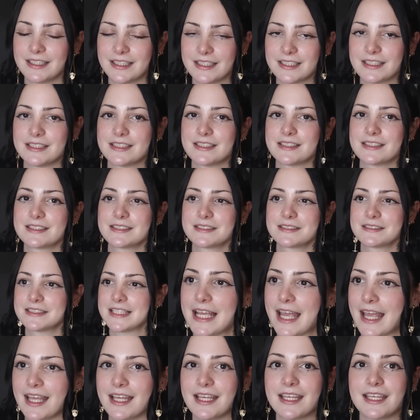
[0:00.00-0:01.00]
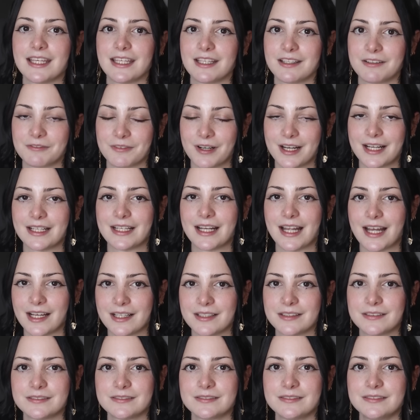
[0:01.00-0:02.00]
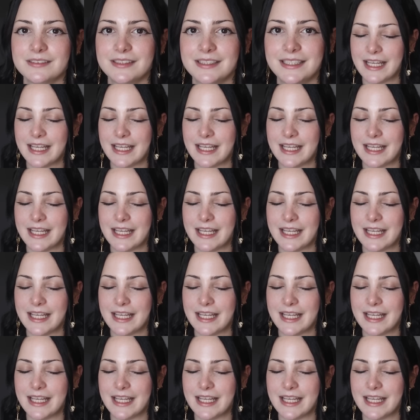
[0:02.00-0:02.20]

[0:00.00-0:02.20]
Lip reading: is tanking right now,